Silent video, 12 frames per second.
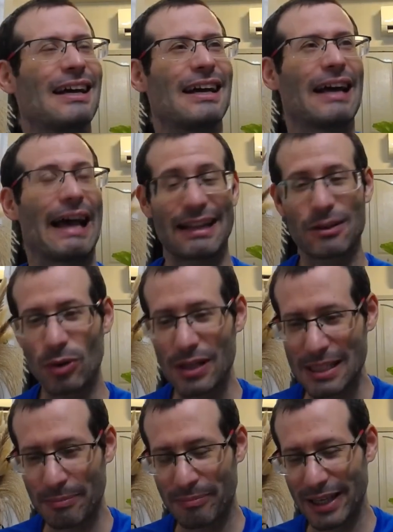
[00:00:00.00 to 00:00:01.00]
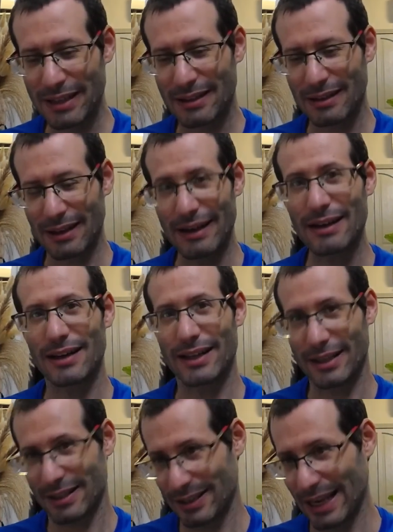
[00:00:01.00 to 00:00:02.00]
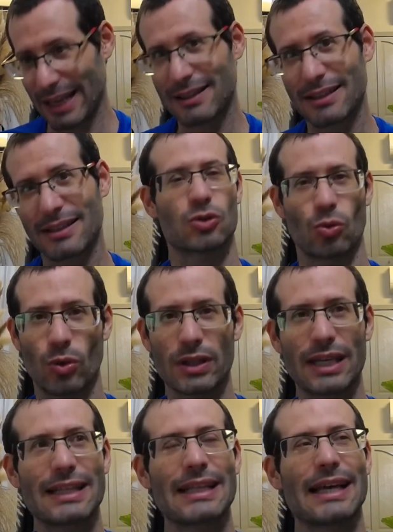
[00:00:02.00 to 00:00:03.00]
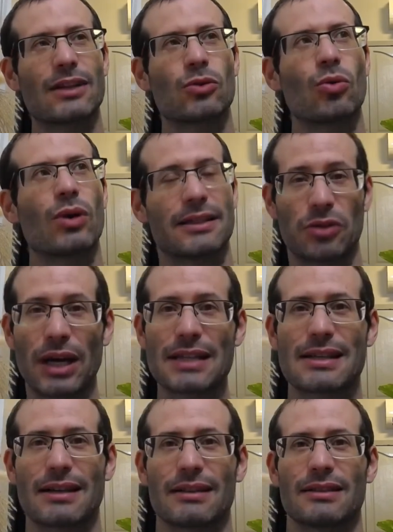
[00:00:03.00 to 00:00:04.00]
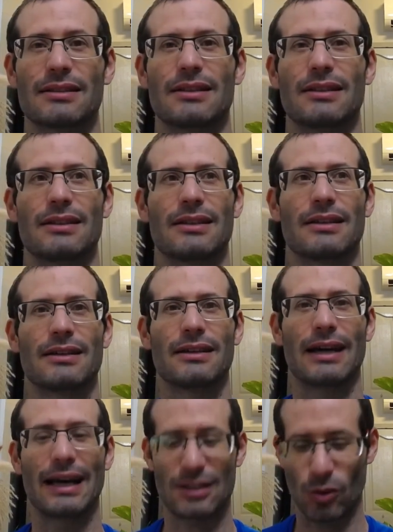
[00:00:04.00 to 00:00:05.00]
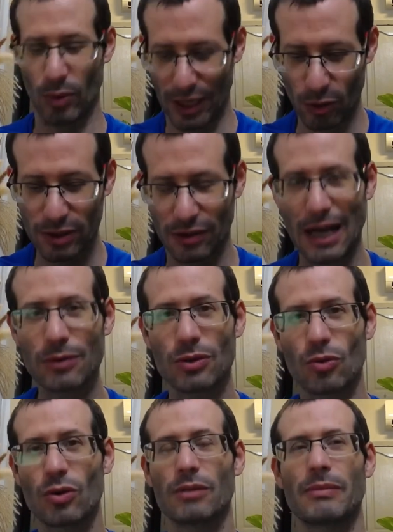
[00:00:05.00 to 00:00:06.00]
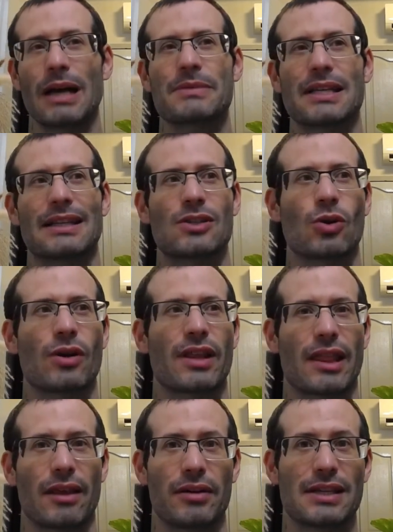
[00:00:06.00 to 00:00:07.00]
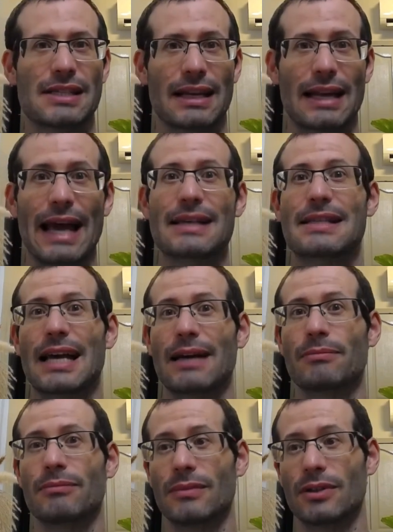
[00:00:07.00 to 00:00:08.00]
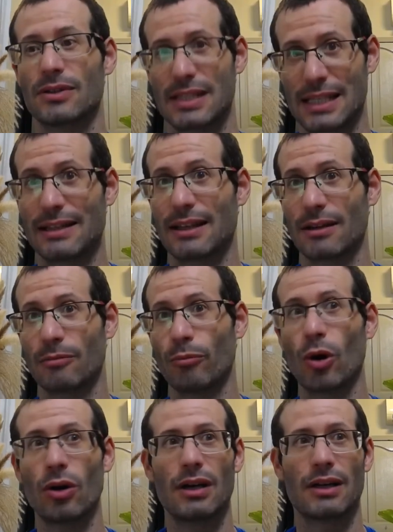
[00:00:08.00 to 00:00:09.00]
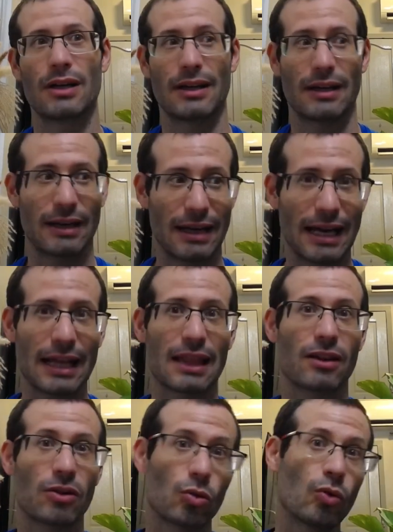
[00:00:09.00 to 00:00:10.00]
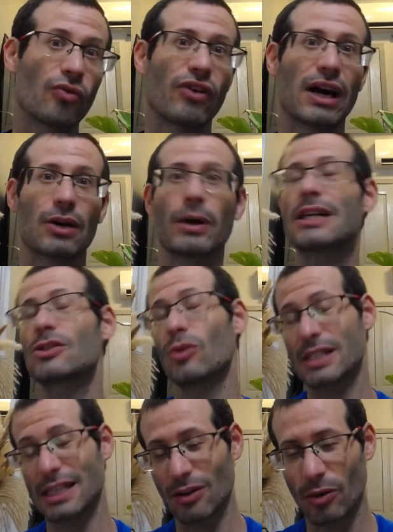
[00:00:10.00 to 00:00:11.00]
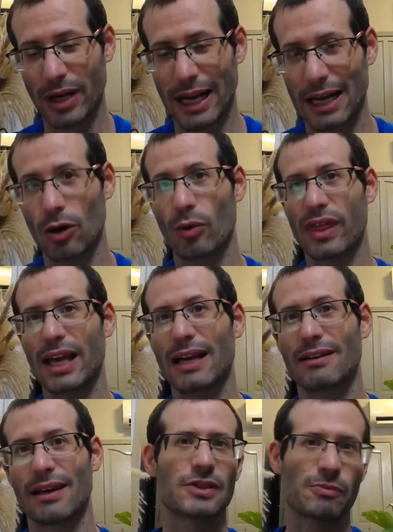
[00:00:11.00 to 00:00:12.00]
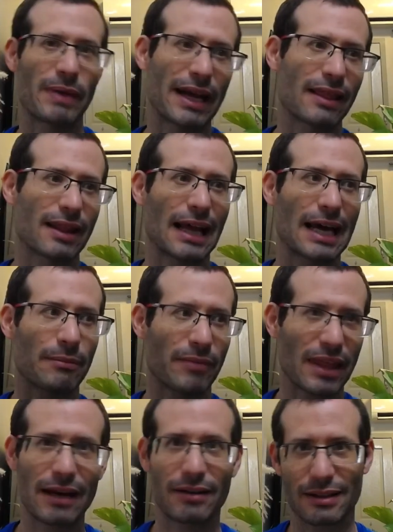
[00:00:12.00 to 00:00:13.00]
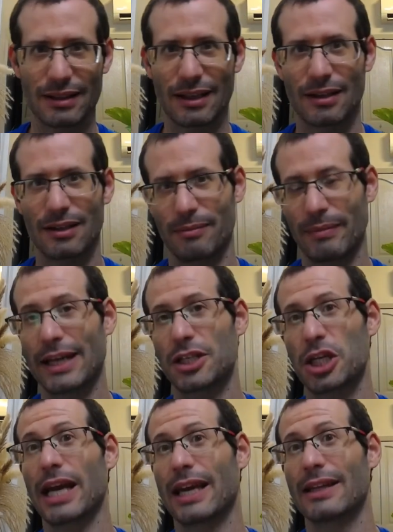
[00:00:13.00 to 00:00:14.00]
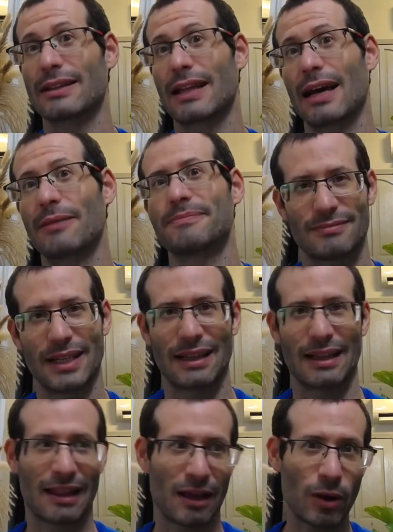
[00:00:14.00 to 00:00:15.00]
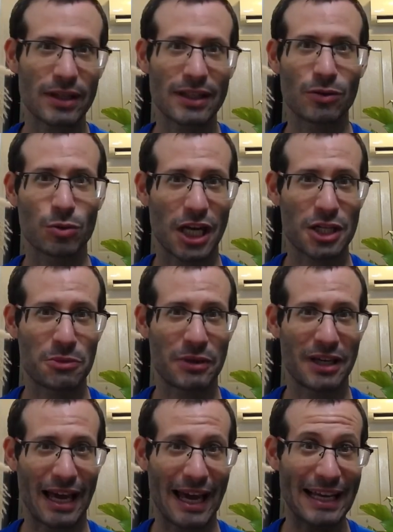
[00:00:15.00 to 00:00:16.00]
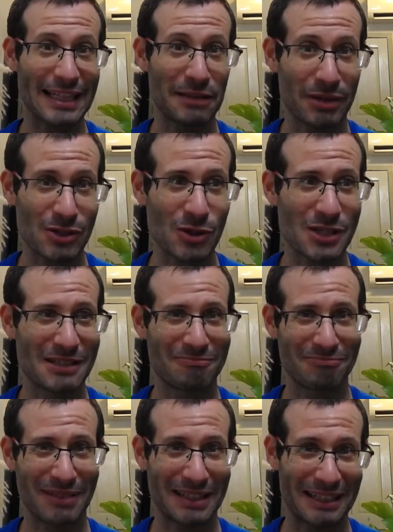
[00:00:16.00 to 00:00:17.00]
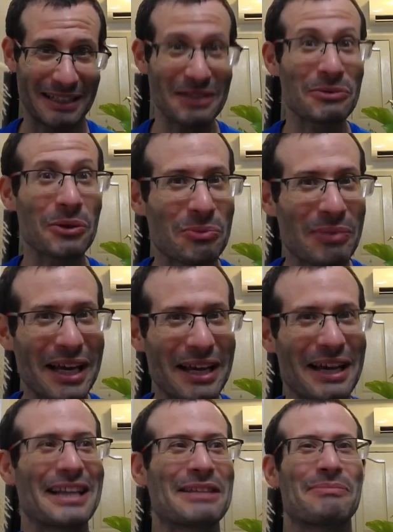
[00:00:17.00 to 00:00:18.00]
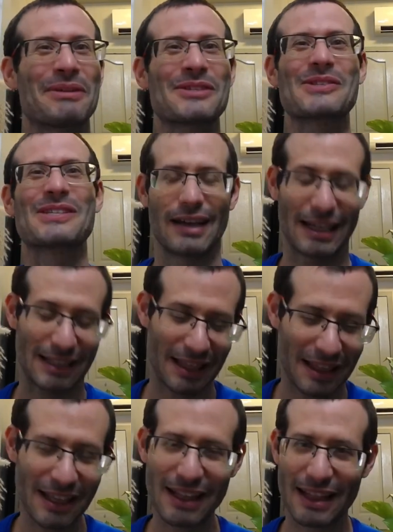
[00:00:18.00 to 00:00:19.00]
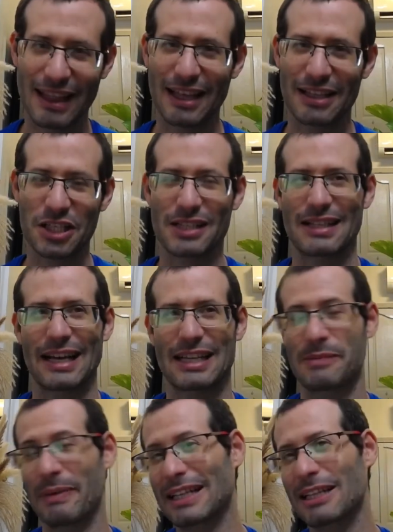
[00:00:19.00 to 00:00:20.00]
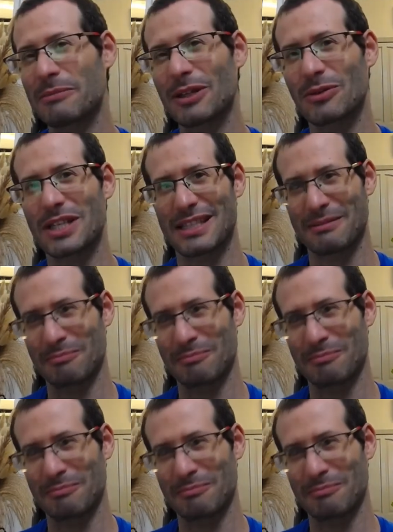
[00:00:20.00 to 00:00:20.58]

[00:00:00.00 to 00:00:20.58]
And it was a bit early yet. So what I did, I took a tricycle. So I looked around with Google Maps and I saw that there is an SM City mall not too far away. So I said, okay, I'll go there, spend the time there until my check-in time. And they wanted to charge me 80 pesos, but I didn't want to pay 80 pesos. And I think that they just expected me to just